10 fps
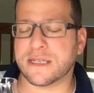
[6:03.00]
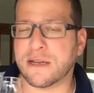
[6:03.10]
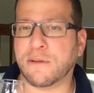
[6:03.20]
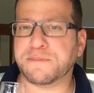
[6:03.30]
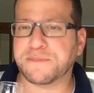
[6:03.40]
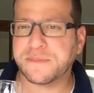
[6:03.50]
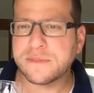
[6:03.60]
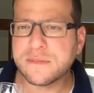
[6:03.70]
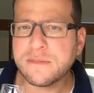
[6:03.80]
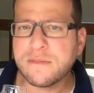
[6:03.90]
So
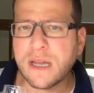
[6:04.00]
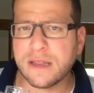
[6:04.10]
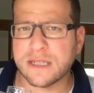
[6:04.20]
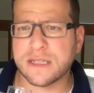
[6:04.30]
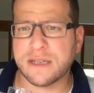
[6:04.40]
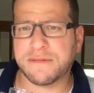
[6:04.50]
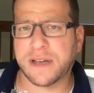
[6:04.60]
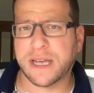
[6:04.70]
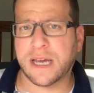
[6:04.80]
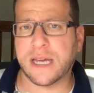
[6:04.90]
let's see if
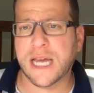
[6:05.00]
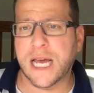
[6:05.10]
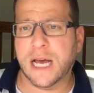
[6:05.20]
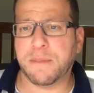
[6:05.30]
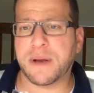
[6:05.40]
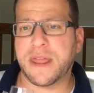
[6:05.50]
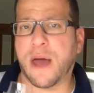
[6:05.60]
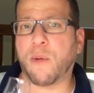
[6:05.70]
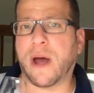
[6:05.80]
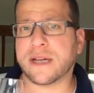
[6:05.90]
I get a bit of
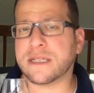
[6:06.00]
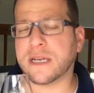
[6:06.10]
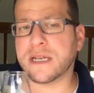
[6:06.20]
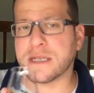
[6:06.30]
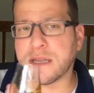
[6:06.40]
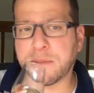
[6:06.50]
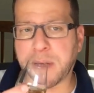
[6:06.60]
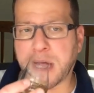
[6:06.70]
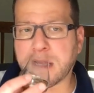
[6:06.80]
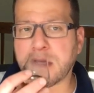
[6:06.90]
that waxiness on the
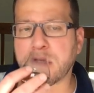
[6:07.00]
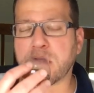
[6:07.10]
palate.